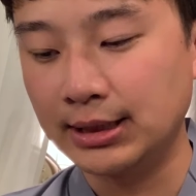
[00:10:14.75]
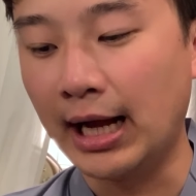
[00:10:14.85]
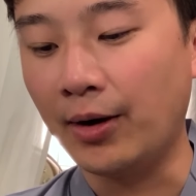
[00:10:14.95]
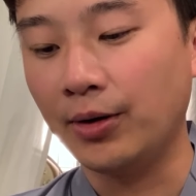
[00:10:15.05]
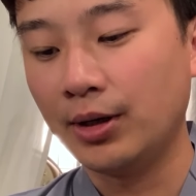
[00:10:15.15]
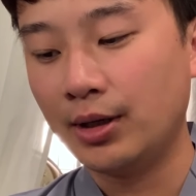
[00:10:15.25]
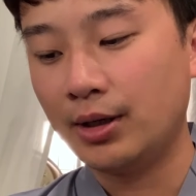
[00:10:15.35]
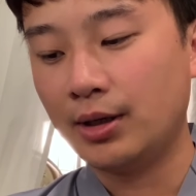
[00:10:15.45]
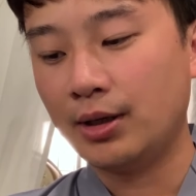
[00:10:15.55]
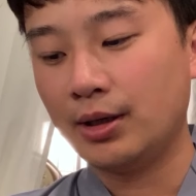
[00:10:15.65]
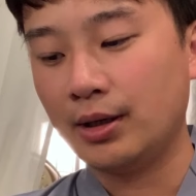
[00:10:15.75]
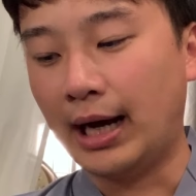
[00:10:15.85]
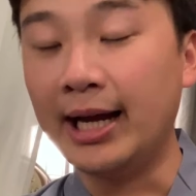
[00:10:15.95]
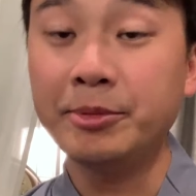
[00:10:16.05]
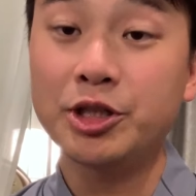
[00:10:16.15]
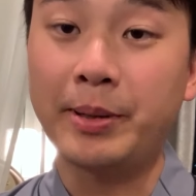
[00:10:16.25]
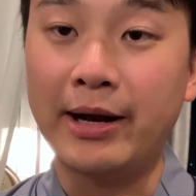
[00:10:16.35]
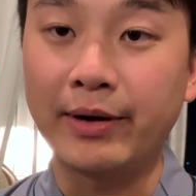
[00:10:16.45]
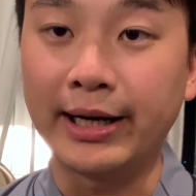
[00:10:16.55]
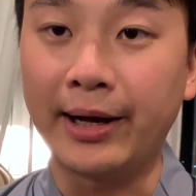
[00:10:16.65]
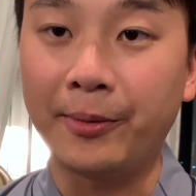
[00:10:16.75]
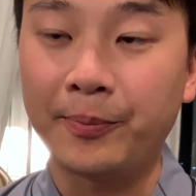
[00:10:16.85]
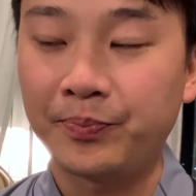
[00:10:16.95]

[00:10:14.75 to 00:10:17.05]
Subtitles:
Now, I am in Japan right now.